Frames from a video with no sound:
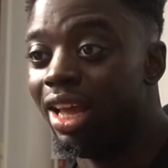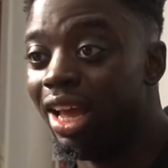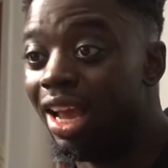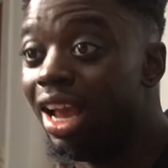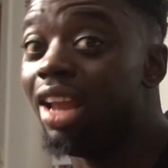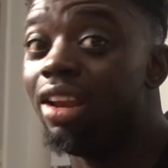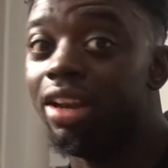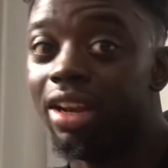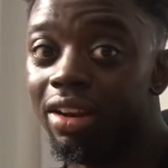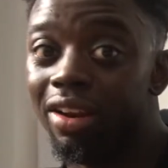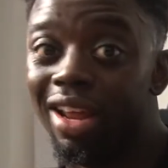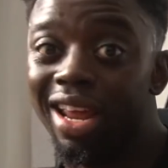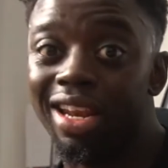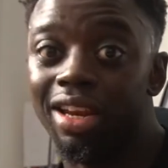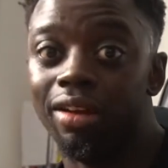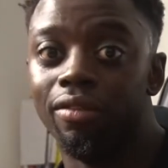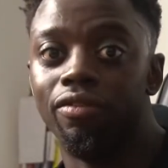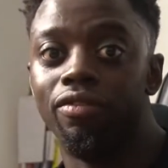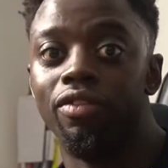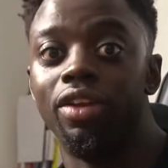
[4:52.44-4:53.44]
and then
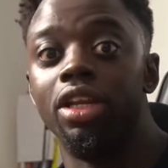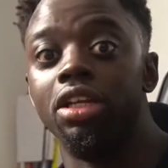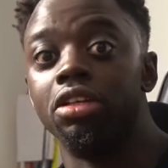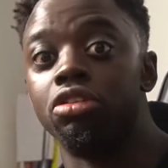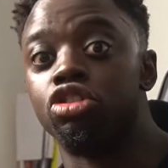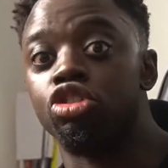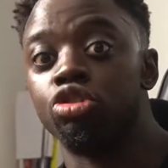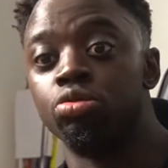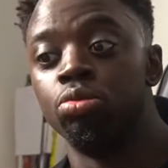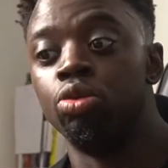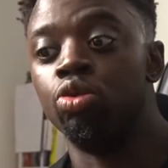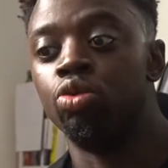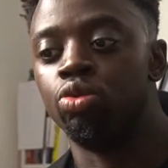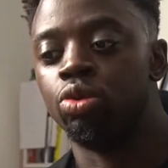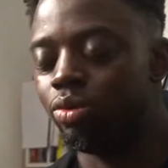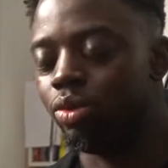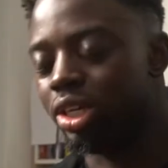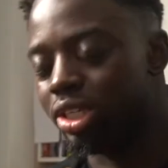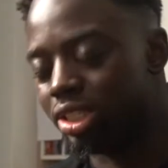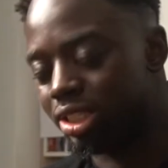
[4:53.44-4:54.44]
end up feeling small.
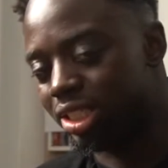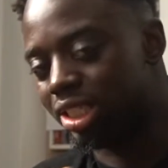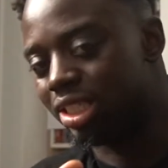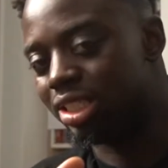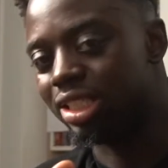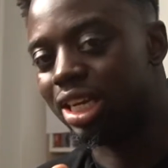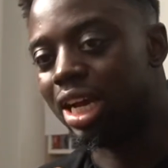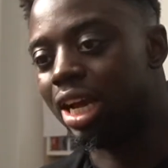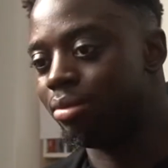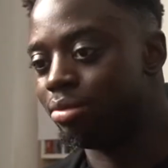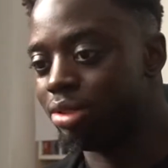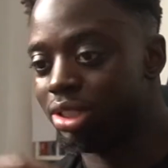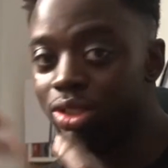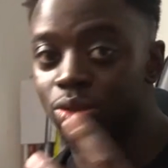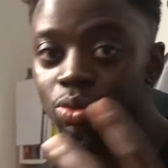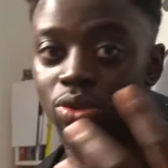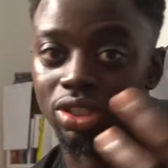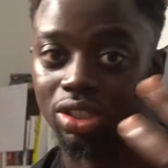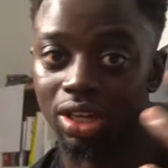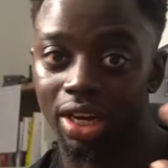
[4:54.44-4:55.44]
Whereas this time,
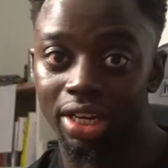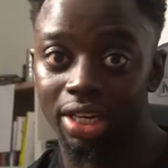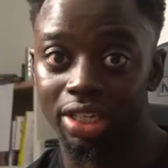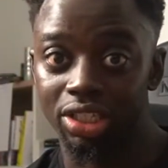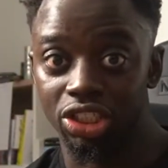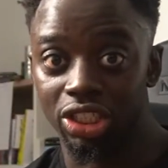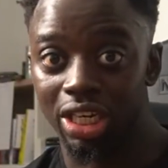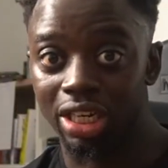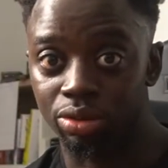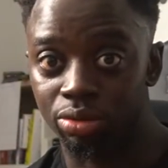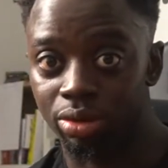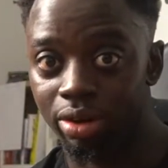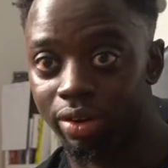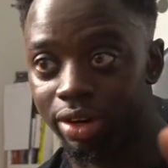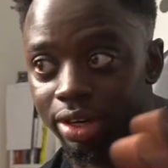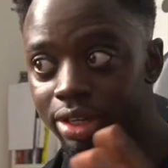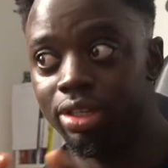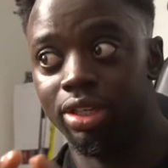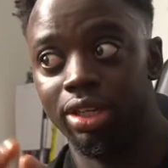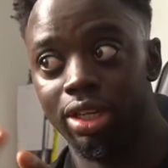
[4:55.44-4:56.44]
since we started in
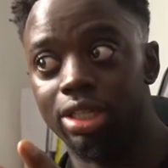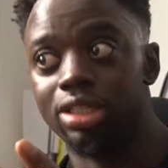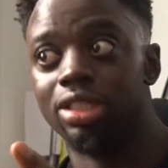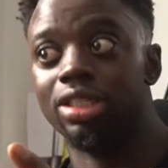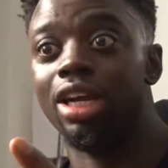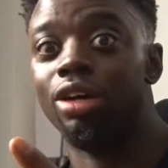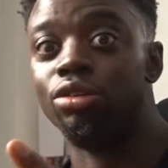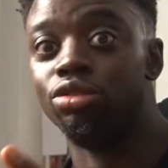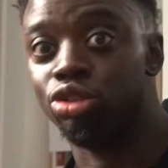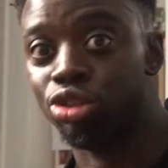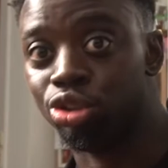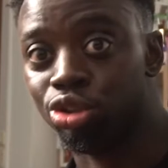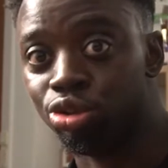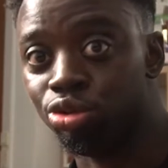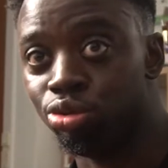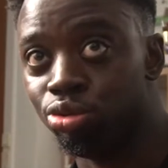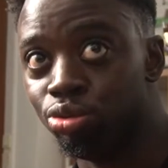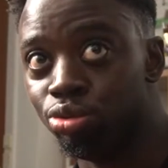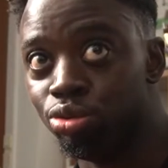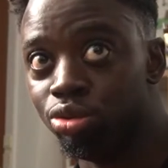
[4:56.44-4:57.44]
January, it's now
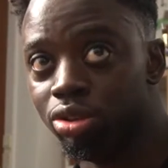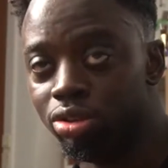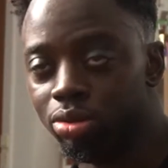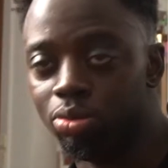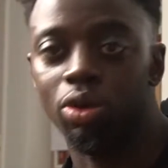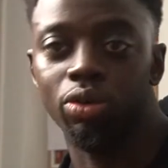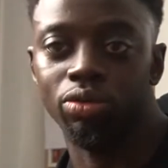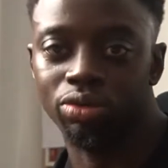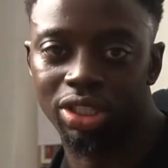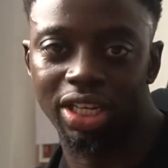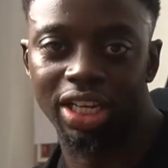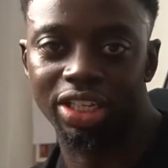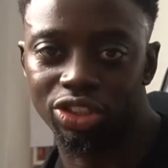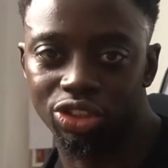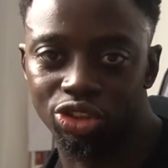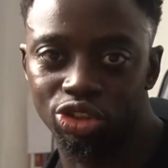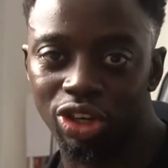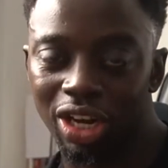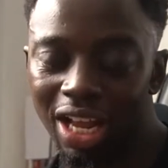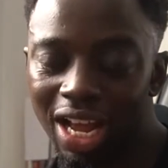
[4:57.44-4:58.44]
June, well, today is
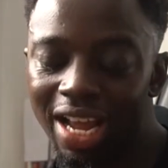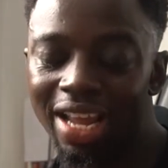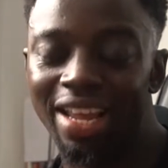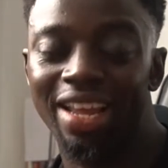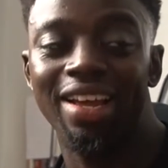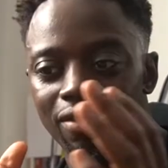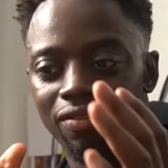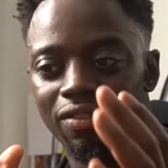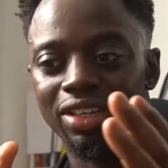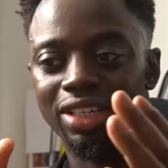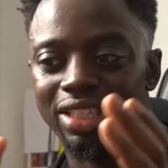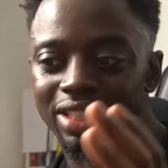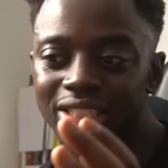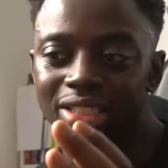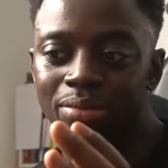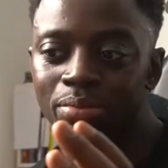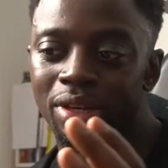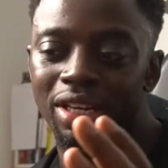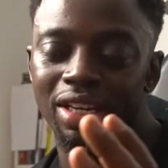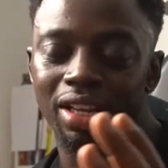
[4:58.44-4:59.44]
July. I think this
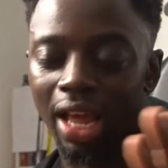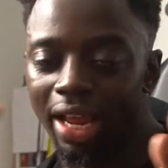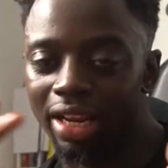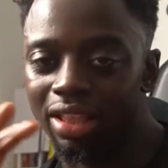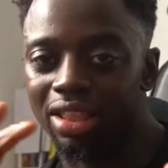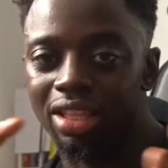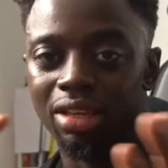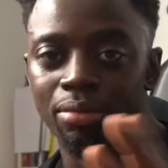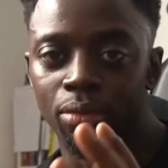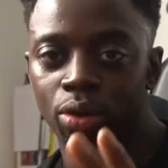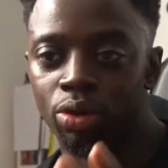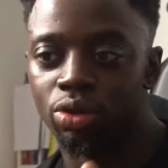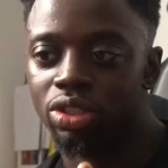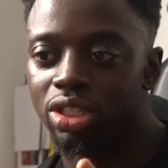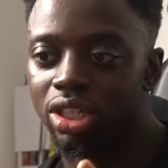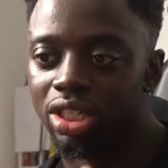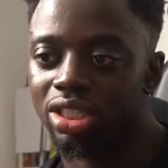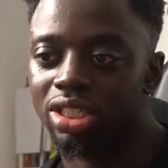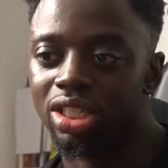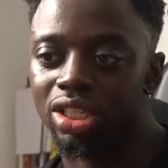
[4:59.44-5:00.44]
has been like the most
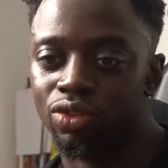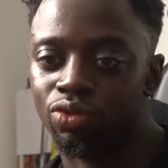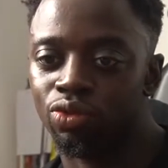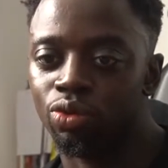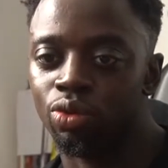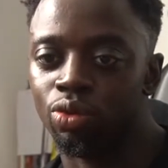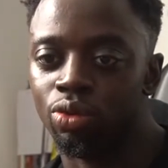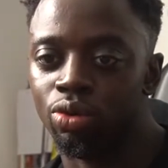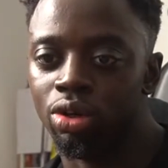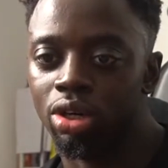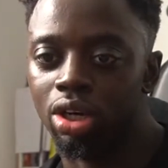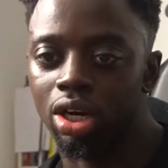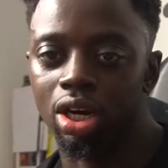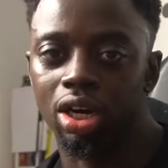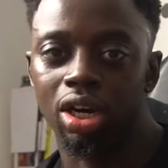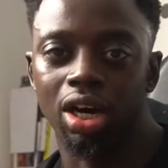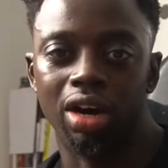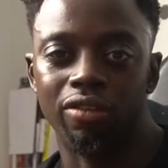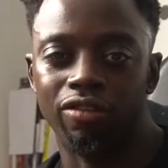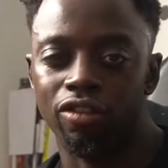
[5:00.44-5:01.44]
successful
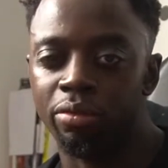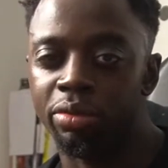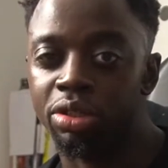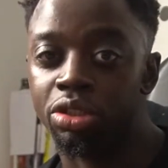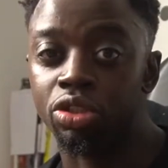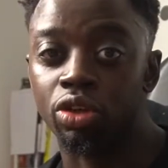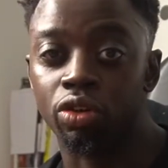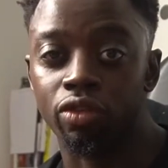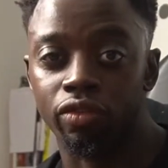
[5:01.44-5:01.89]
cut for me so